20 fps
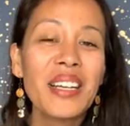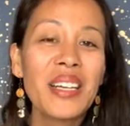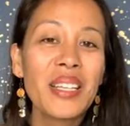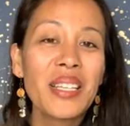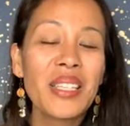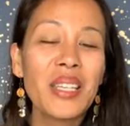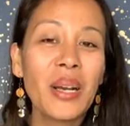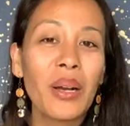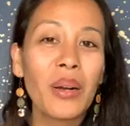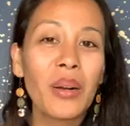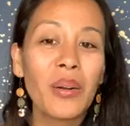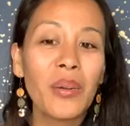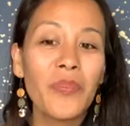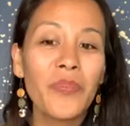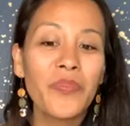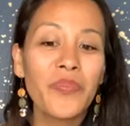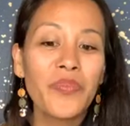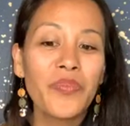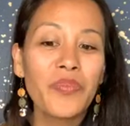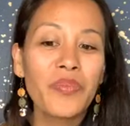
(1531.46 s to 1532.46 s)
so,
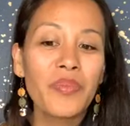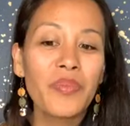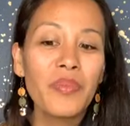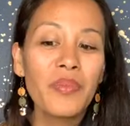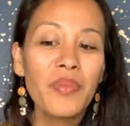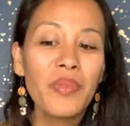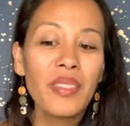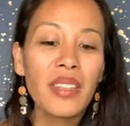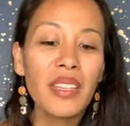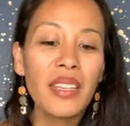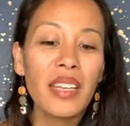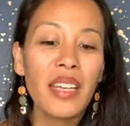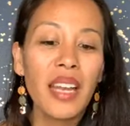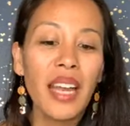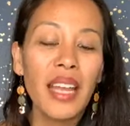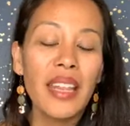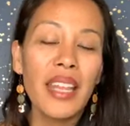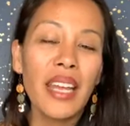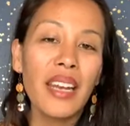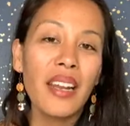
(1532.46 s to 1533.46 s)

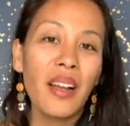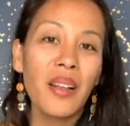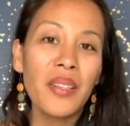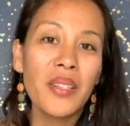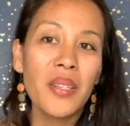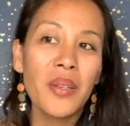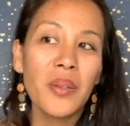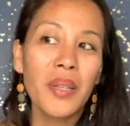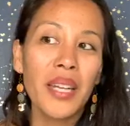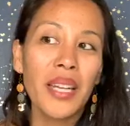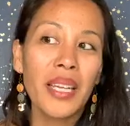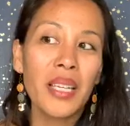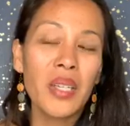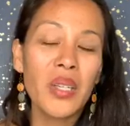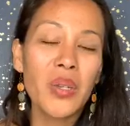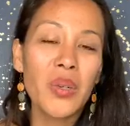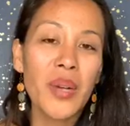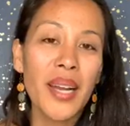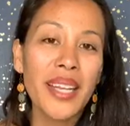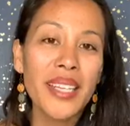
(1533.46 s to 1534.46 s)
and then also like
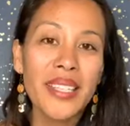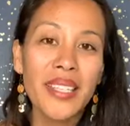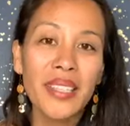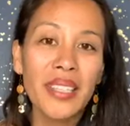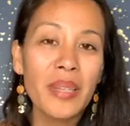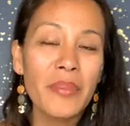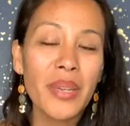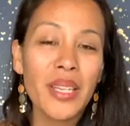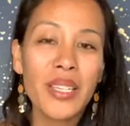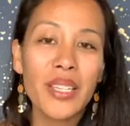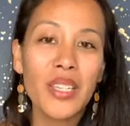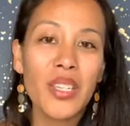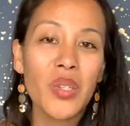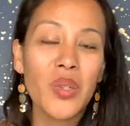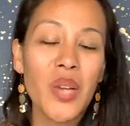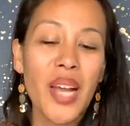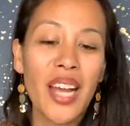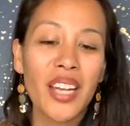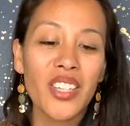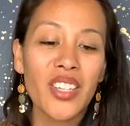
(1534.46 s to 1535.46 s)
try to limit
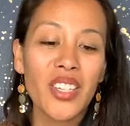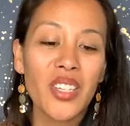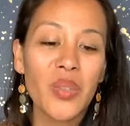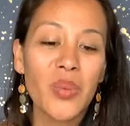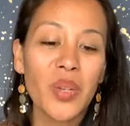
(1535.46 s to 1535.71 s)
distractions.